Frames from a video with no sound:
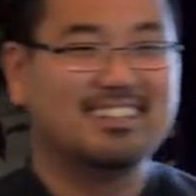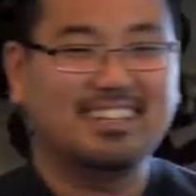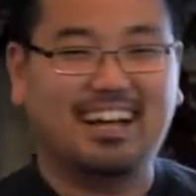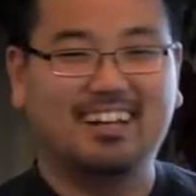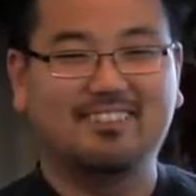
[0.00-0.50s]

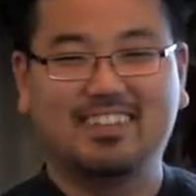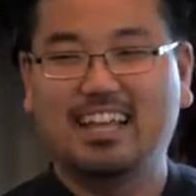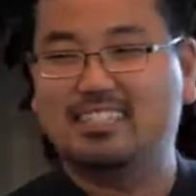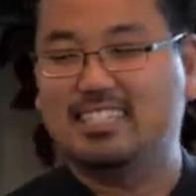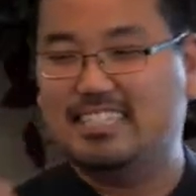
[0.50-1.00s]
Yeah,
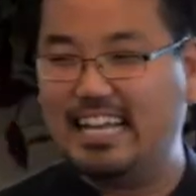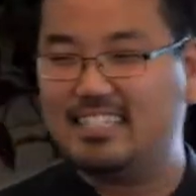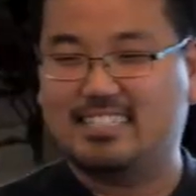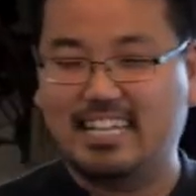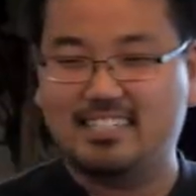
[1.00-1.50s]
it's a
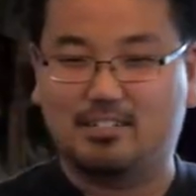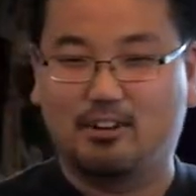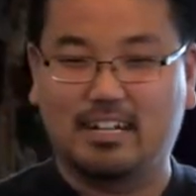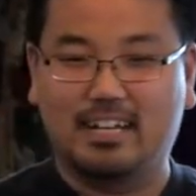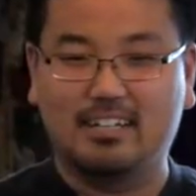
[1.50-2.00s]
dense
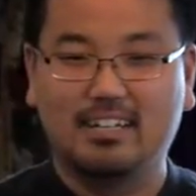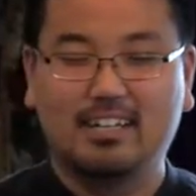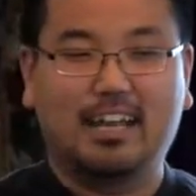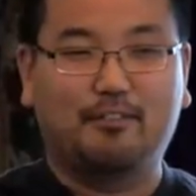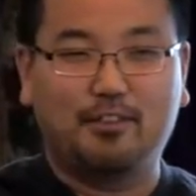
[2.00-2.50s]

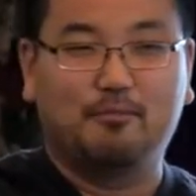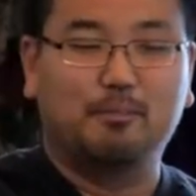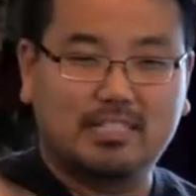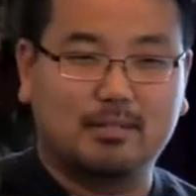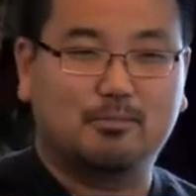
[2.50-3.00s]
donut that if you
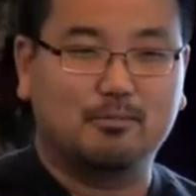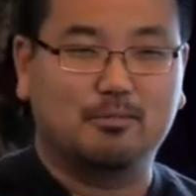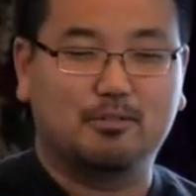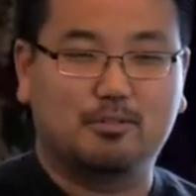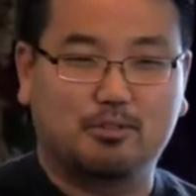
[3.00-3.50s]
mix it
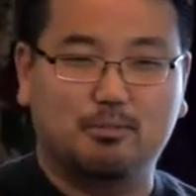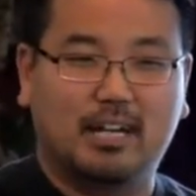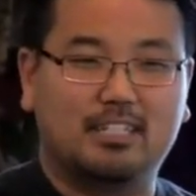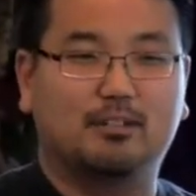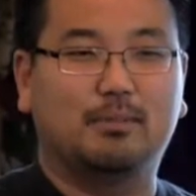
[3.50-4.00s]
up too
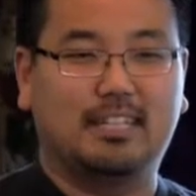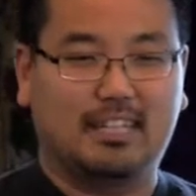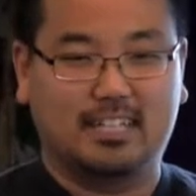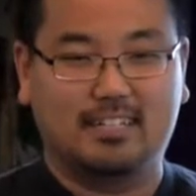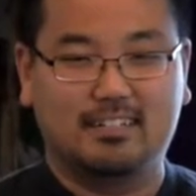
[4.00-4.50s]
much, it'll be
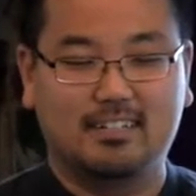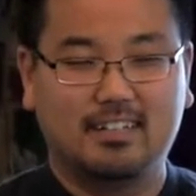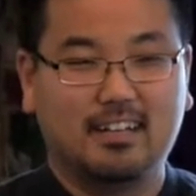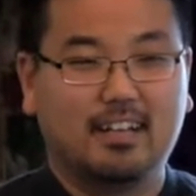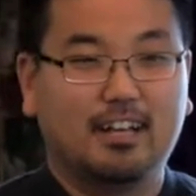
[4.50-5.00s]
thin.
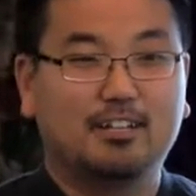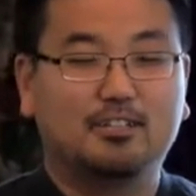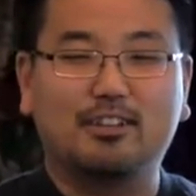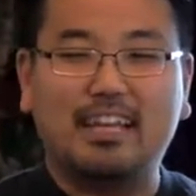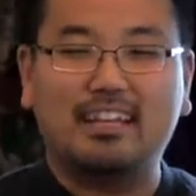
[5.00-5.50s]

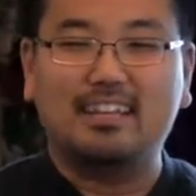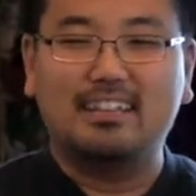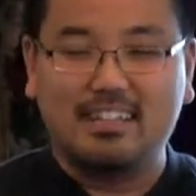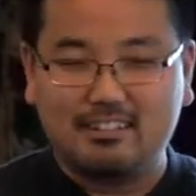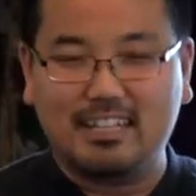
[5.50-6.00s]
So they
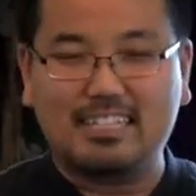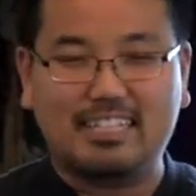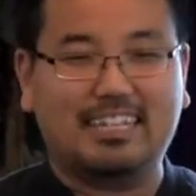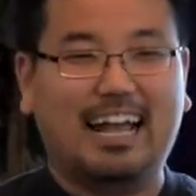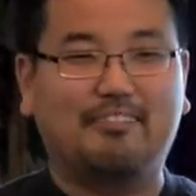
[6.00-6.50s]
literally
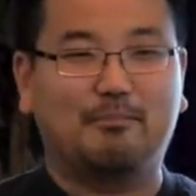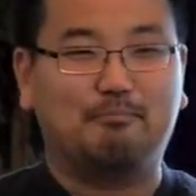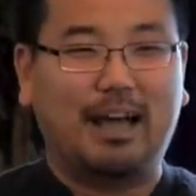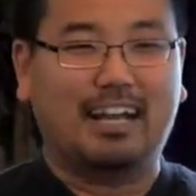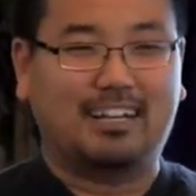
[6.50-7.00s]
didn't have a
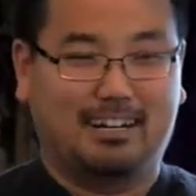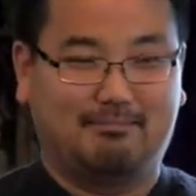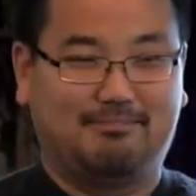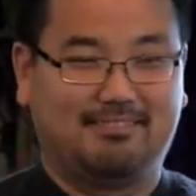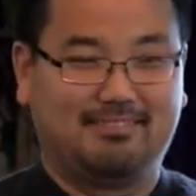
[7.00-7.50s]

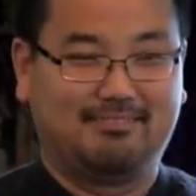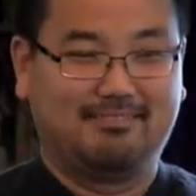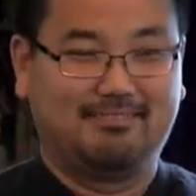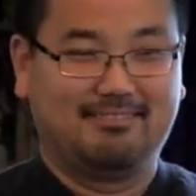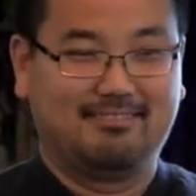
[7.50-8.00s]
backup
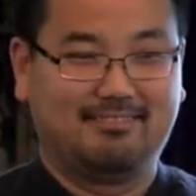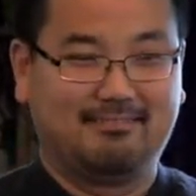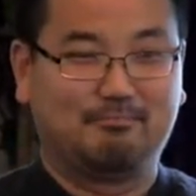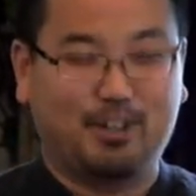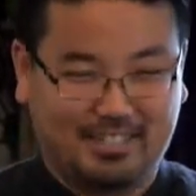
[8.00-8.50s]

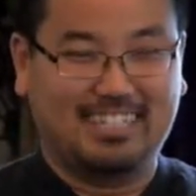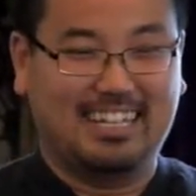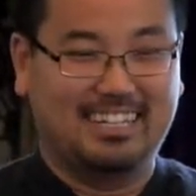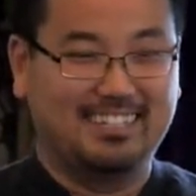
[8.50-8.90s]
person.